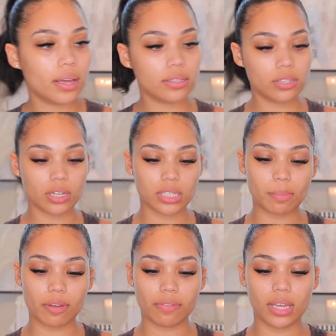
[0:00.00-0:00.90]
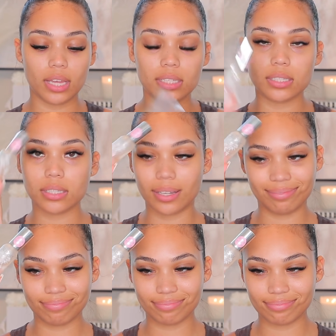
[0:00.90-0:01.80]
took some of this
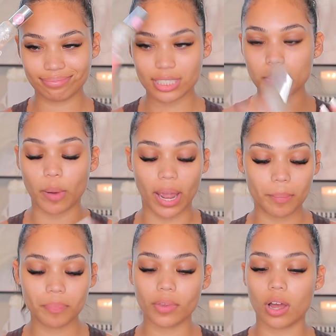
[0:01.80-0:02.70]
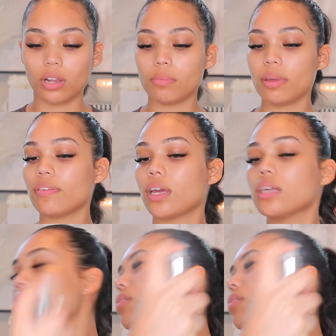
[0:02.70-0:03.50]
spray all over my face.